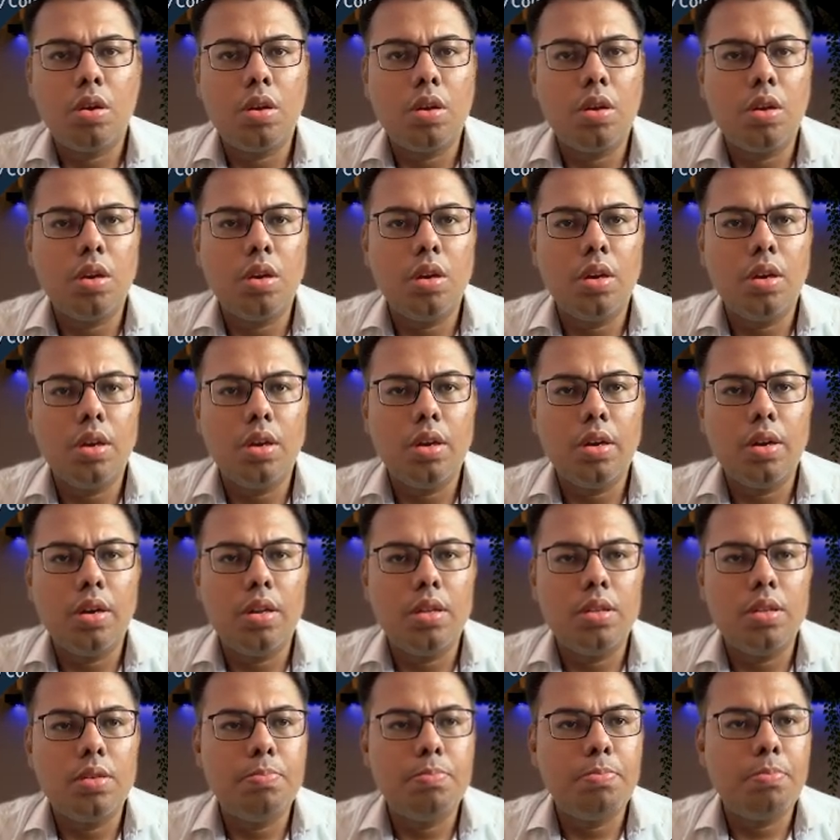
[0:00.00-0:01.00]
Okay, it
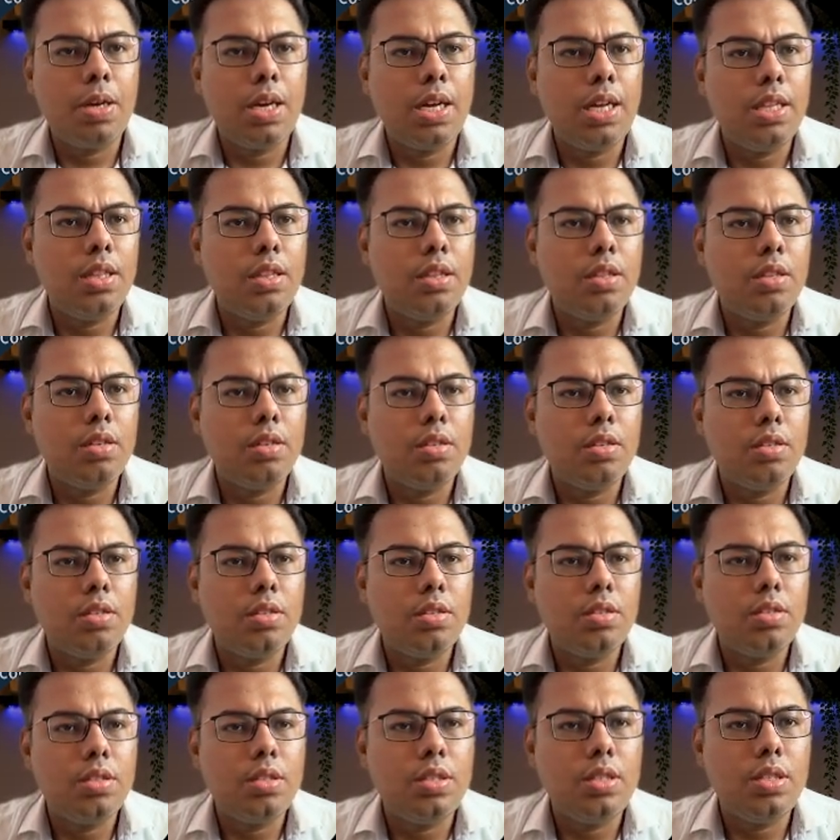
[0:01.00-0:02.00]
is Python
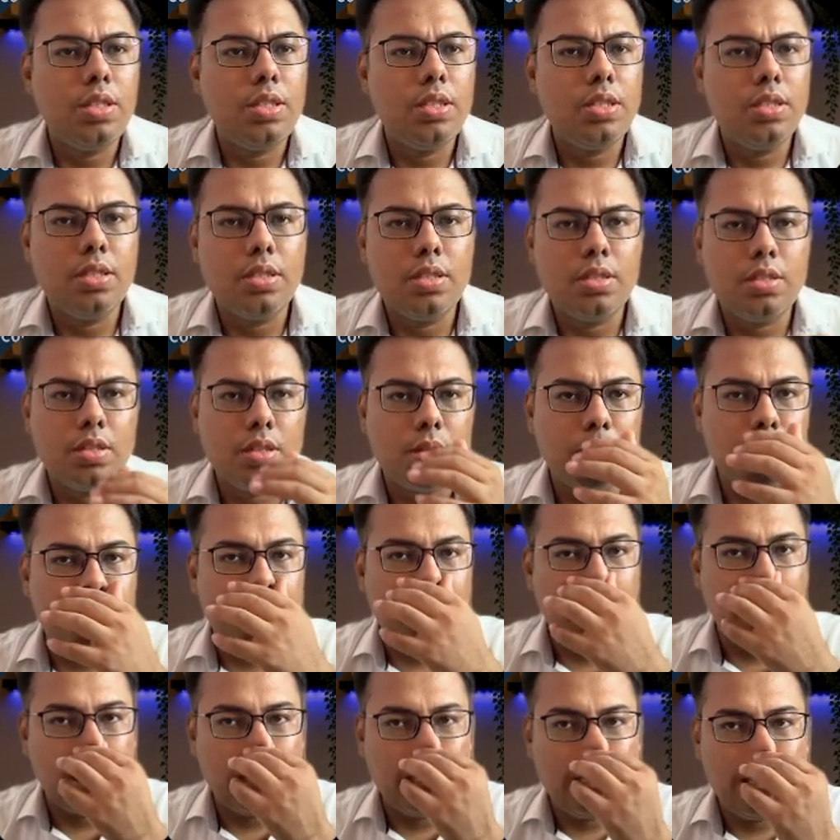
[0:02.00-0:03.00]
series. The
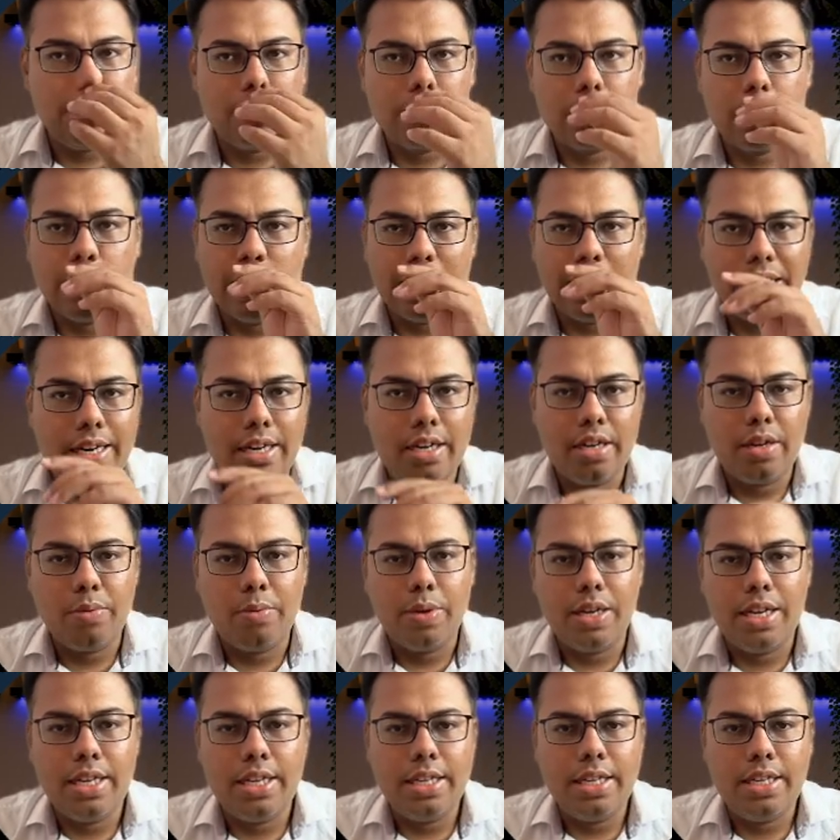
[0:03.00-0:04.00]
path is correct.
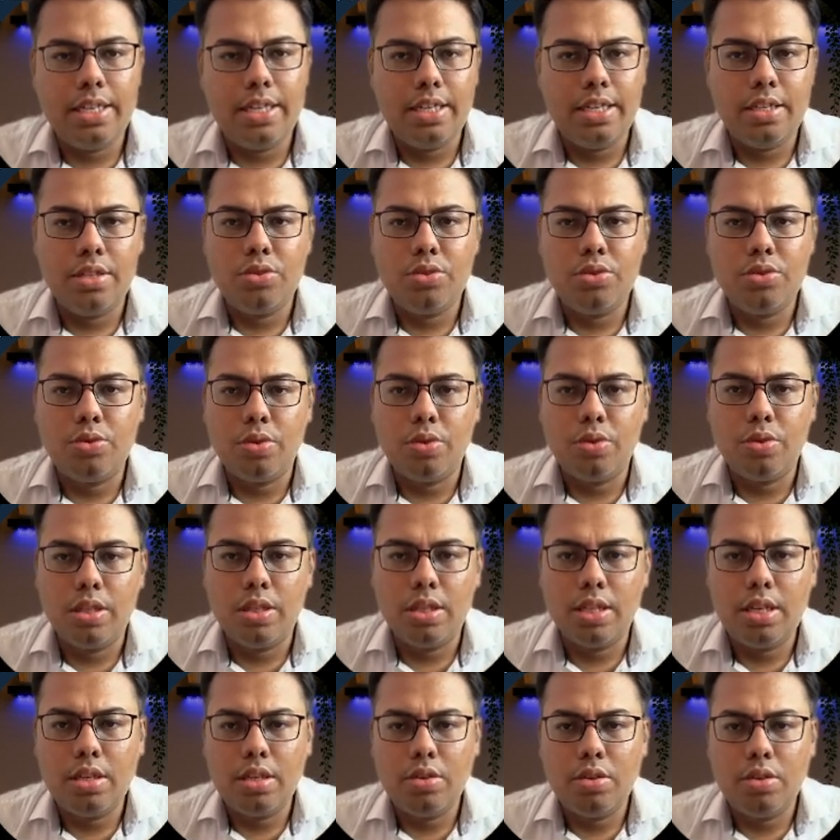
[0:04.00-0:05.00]
Why it is showing
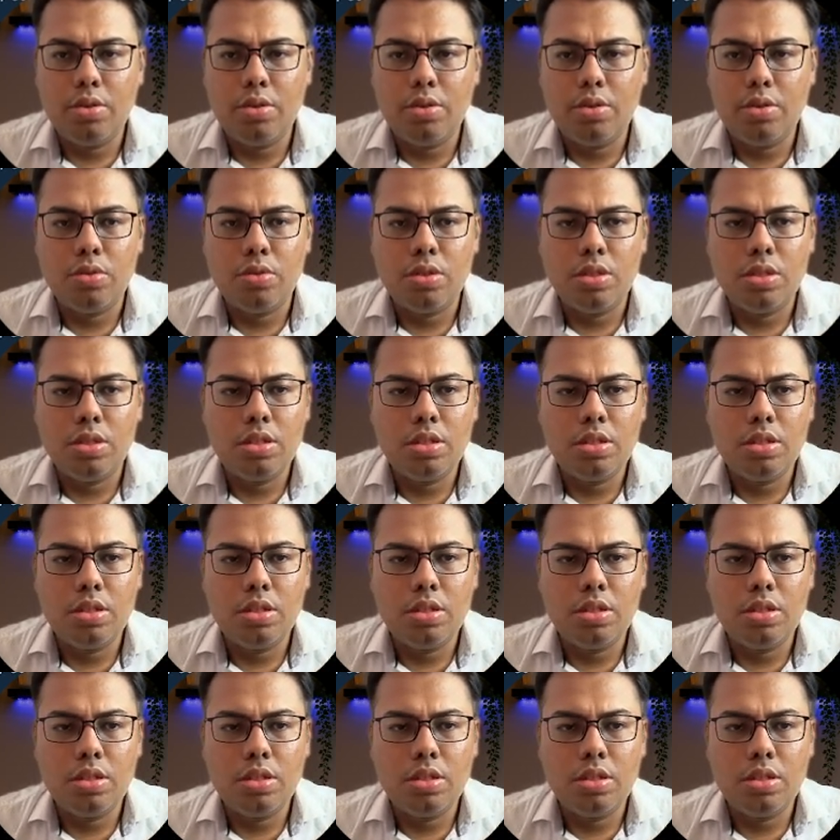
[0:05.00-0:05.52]
that? No such.